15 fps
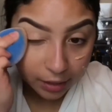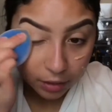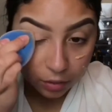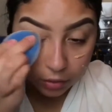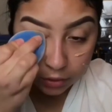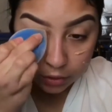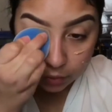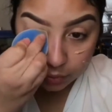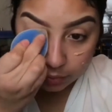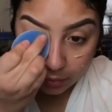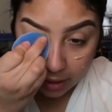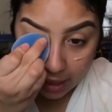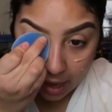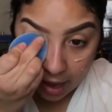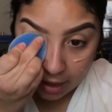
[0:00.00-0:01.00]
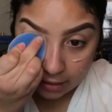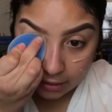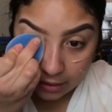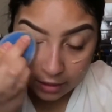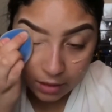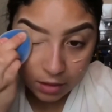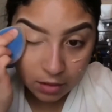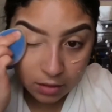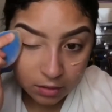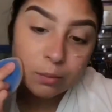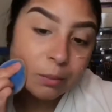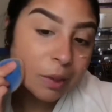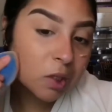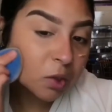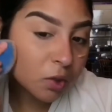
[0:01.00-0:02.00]
it onto my eyelid.
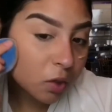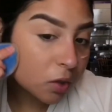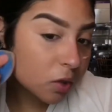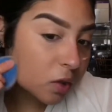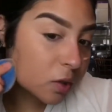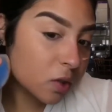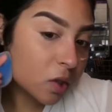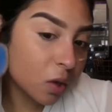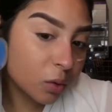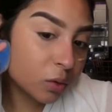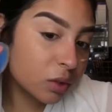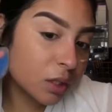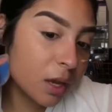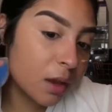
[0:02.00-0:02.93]
Make sure this goes